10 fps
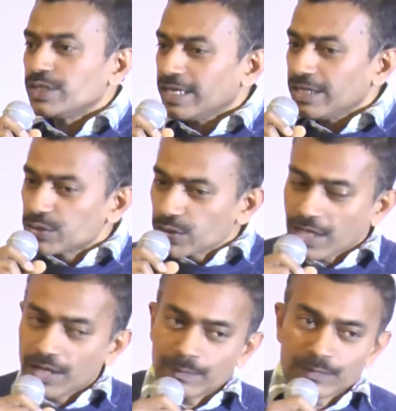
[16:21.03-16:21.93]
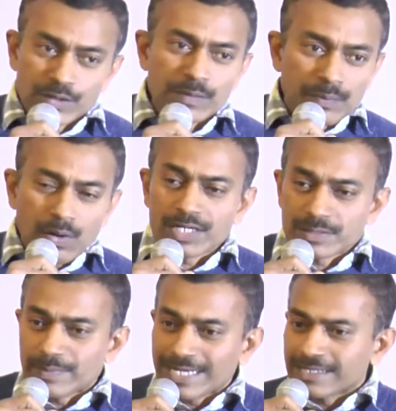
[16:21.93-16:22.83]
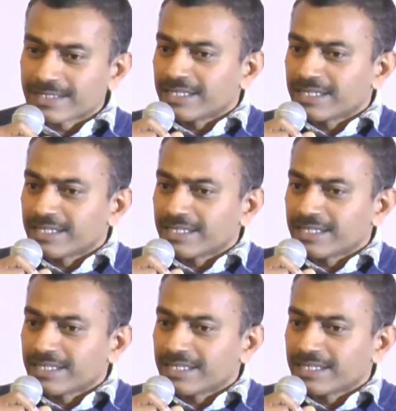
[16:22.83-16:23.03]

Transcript: He took Paul's belt,